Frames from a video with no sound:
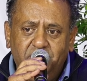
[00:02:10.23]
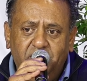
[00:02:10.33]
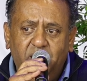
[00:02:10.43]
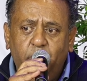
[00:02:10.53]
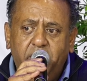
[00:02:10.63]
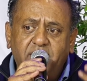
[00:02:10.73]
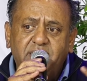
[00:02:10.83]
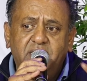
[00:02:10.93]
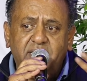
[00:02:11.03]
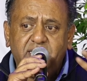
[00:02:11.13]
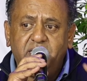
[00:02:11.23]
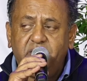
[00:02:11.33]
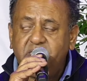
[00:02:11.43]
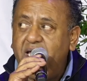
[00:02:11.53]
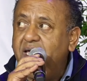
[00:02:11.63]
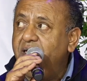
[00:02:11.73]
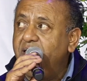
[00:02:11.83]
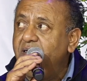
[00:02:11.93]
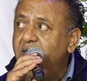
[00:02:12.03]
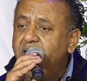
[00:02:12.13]
And where does the data reside?
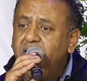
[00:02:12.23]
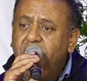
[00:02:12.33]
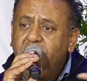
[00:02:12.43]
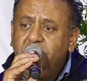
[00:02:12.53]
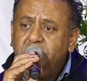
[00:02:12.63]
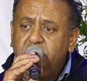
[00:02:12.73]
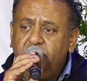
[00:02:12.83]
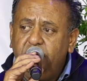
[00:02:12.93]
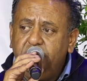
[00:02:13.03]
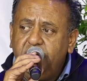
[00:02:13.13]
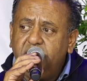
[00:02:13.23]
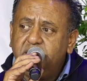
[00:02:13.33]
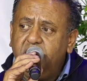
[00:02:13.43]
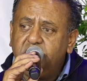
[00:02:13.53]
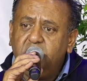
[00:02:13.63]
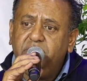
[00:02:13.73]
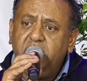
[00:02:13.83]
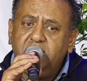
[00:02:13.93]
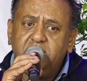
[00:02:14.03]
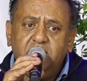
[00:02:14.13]
So for me, tech
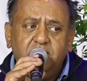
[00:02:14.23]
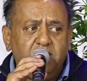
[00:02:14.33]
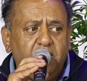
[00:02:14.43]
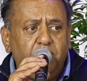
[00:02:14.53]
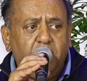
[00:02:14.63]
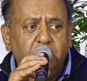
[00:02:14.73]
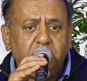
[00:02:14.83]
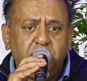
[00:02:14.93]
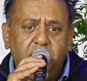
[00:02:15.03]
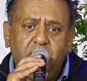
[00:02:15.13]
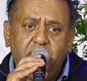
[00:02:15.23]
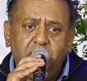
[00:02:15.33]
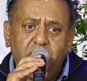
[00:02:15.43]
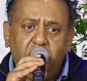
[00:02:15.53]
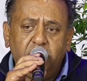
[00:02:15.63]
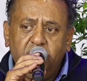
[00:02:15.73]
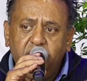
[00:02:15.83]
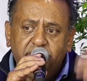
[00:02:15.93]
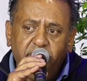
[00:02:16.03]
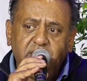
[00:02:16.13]
sovereignty is not about not
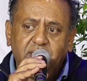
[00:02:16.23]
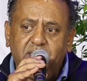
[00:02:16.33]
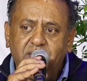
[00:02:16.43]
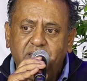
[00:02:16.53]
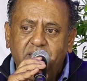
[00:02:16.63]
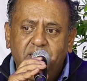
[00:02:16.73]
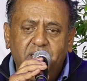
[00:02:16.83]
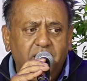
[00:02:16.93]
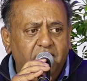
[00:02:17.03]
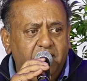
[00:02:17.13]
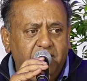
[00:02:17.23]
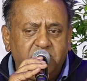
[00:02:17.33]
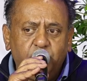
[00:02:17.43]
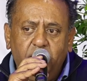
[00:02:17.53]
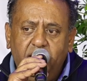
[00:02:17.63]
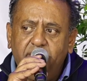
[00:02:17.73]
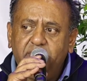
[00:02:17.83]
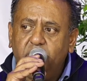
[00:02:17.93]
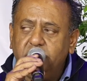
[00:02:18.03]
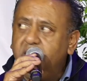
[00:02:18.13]
innovating. I guess we'll
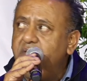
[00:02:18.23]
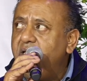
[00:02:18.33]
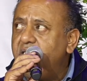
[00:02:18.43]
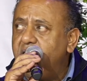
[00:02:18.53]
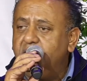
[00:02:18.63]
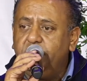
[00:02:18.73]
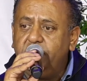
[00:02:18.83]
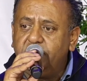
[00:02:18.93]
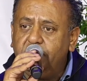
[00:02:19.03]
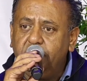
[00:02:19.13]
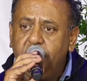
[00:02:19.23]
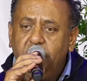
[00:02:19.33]
have those innovations for yourself.